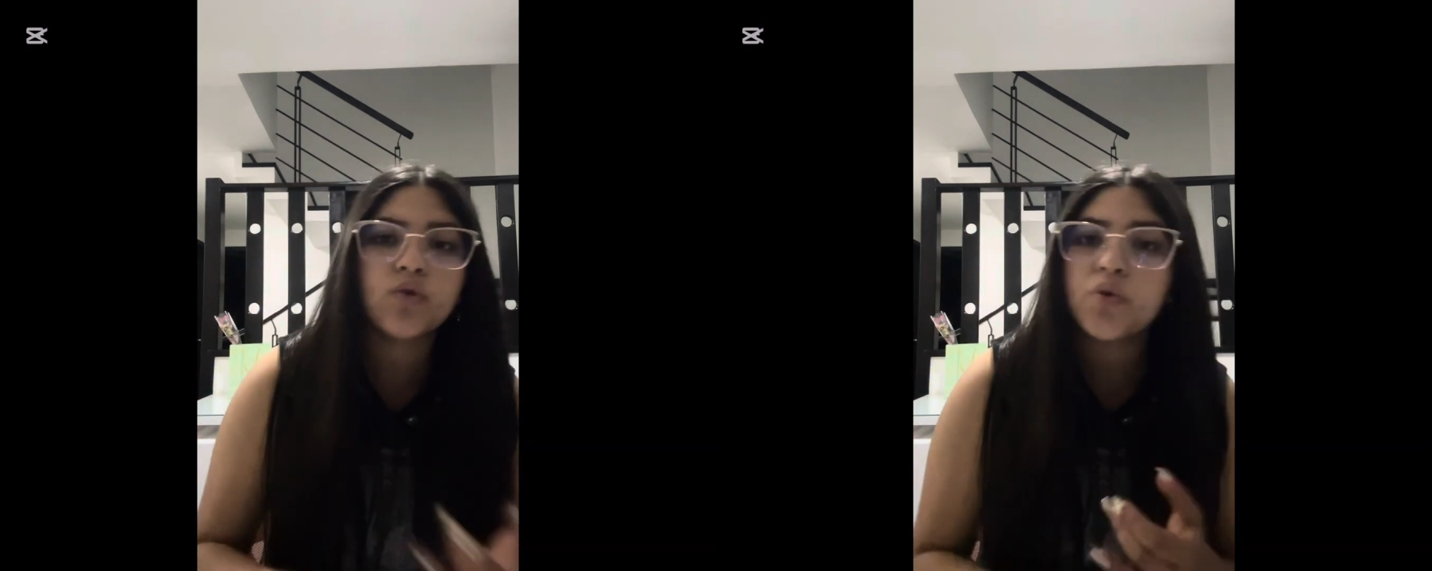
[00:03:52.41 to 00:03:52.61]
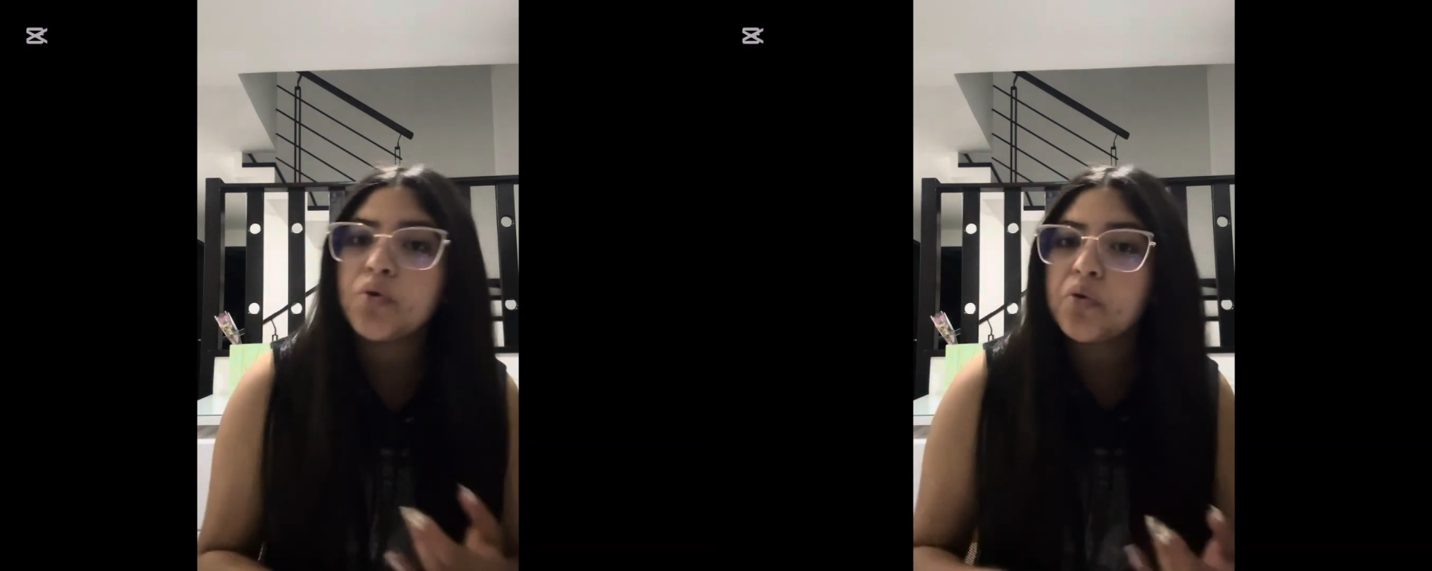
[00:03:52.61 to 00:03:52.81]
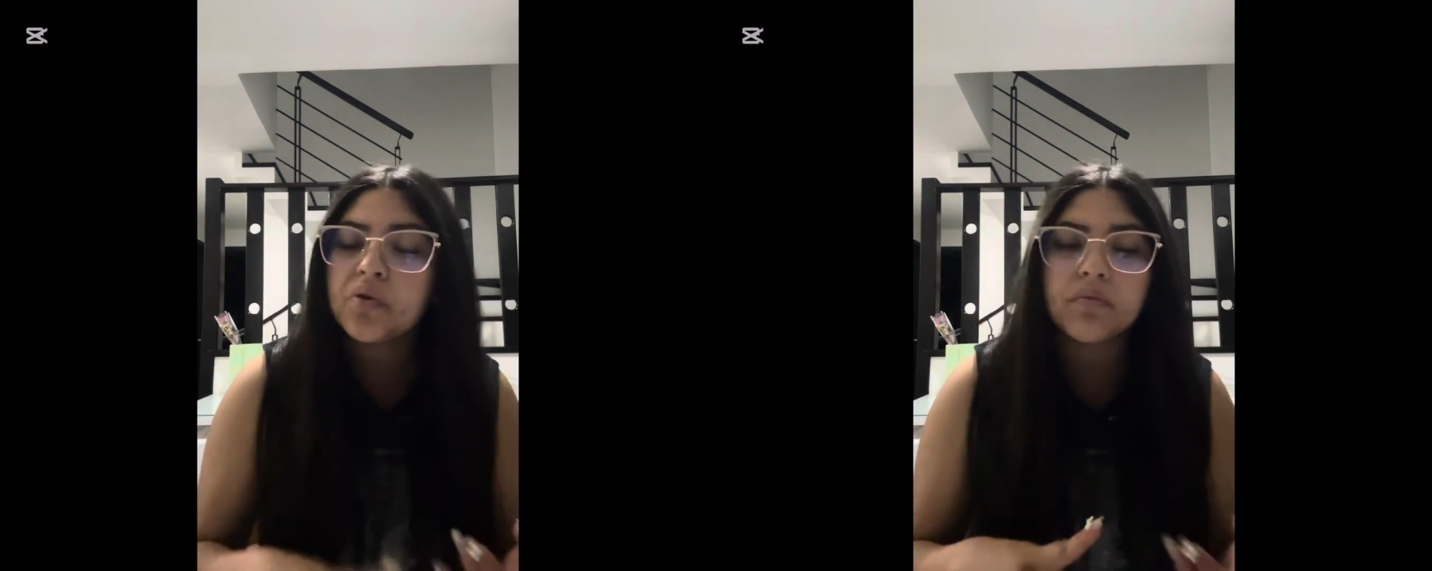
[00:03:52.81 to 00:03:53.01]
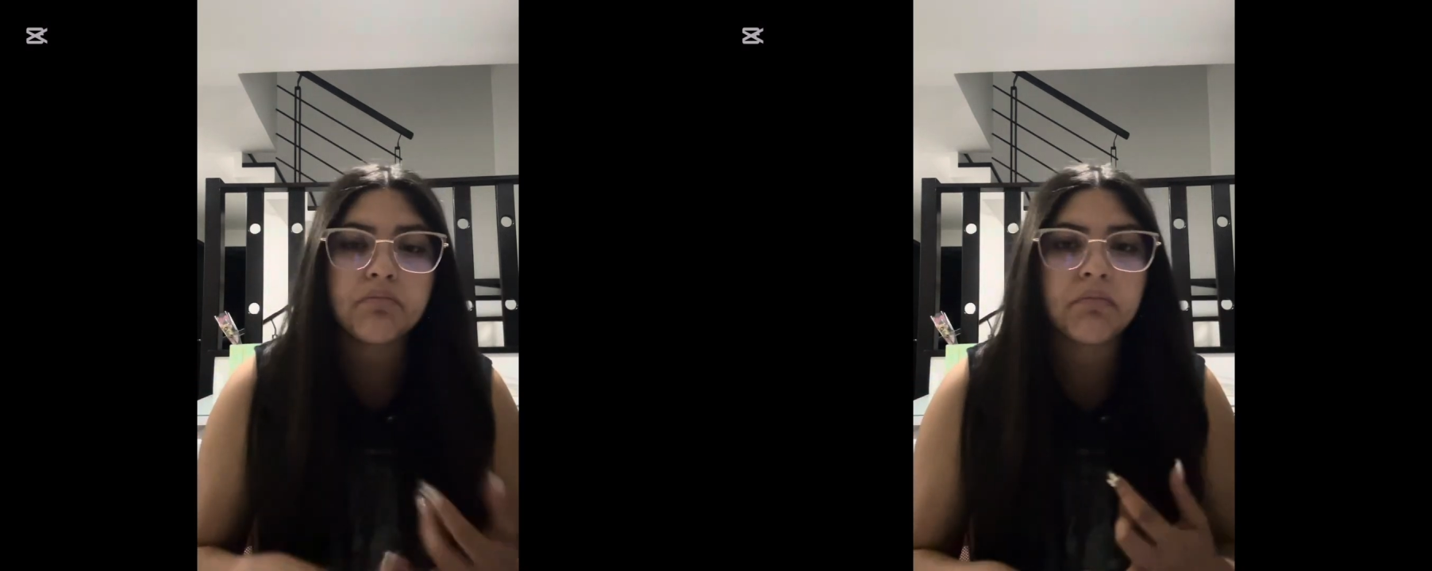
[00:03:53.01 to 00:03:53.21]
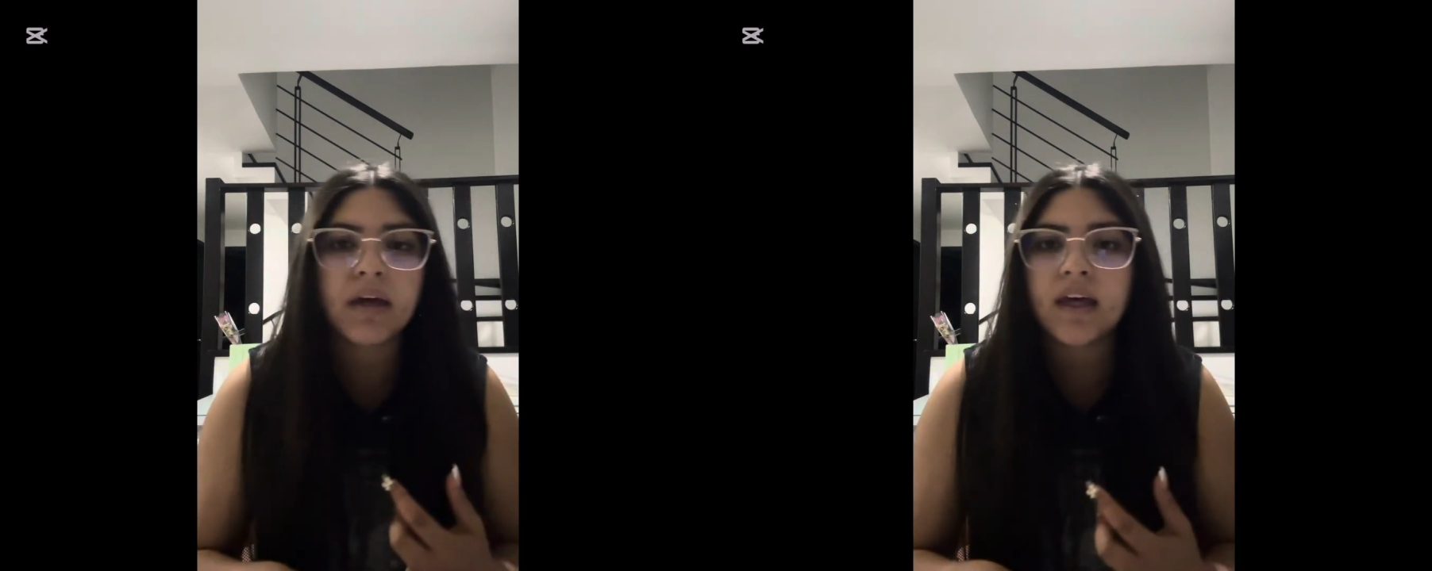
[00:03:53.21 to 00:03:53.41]
could,
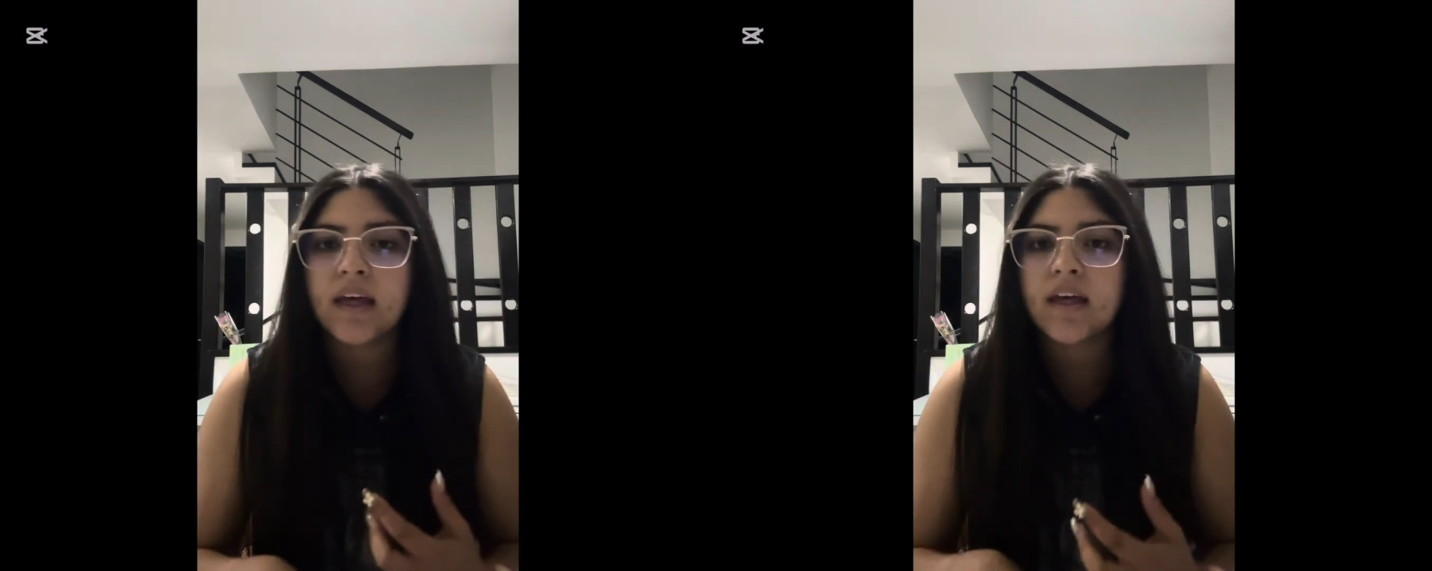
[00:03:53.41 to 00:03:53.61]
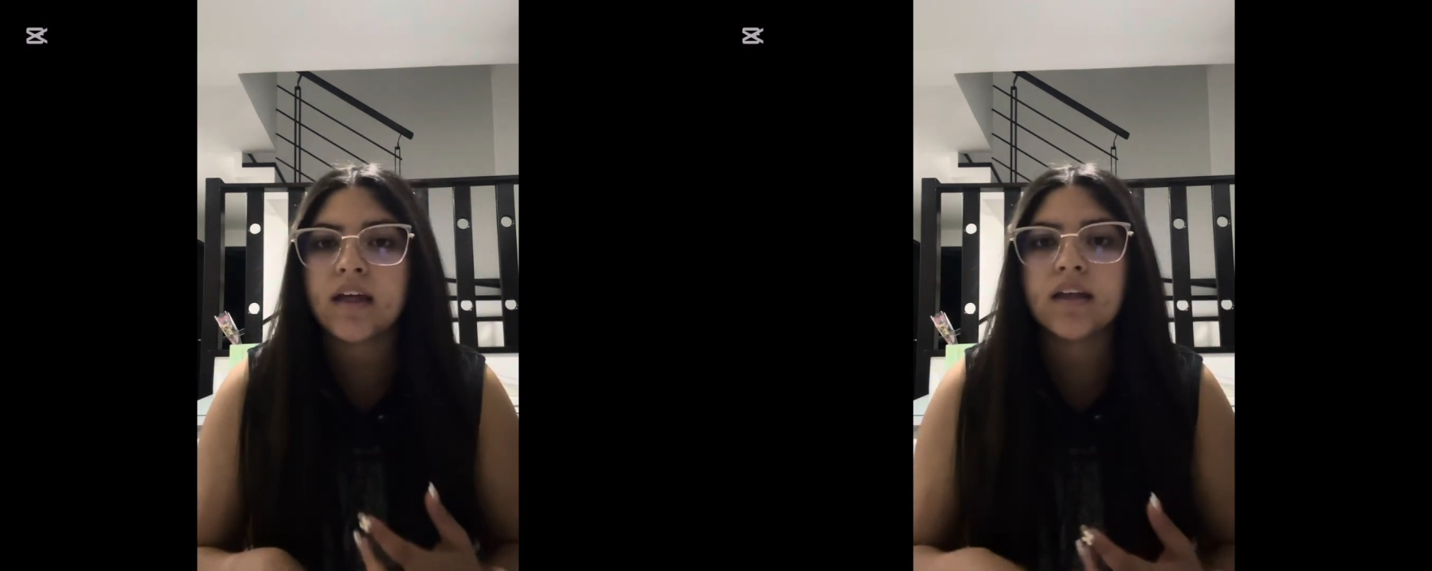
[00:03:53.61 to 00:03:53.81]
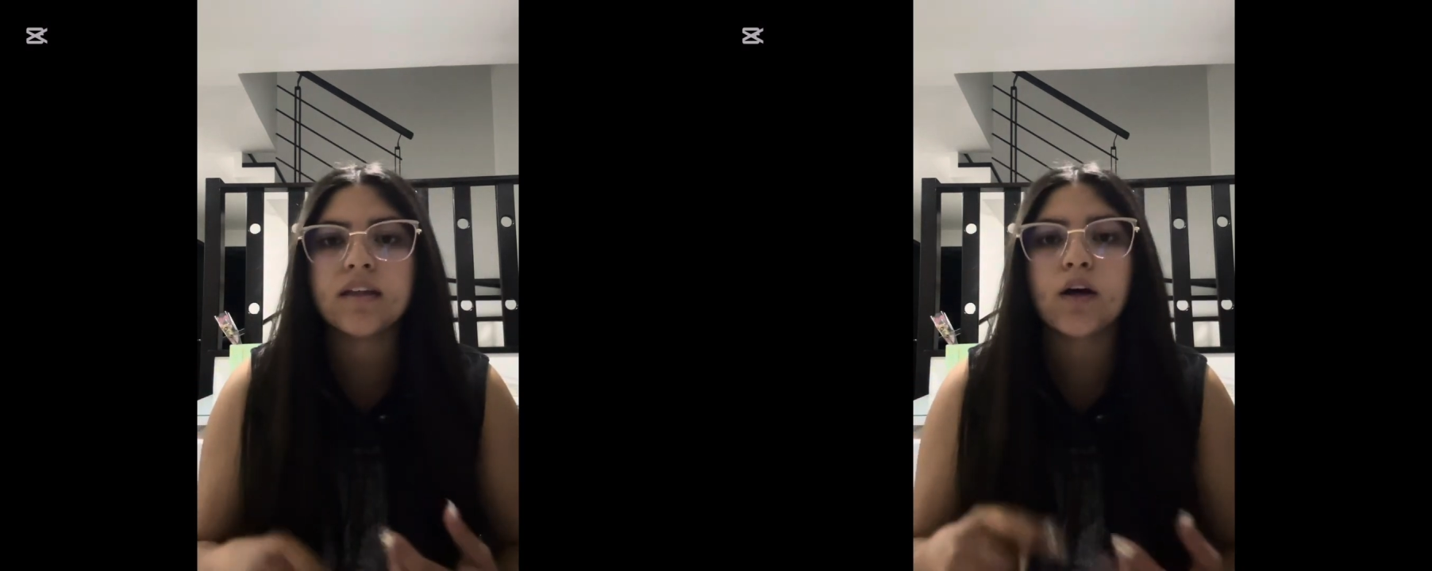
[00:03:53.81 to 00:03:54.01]
may,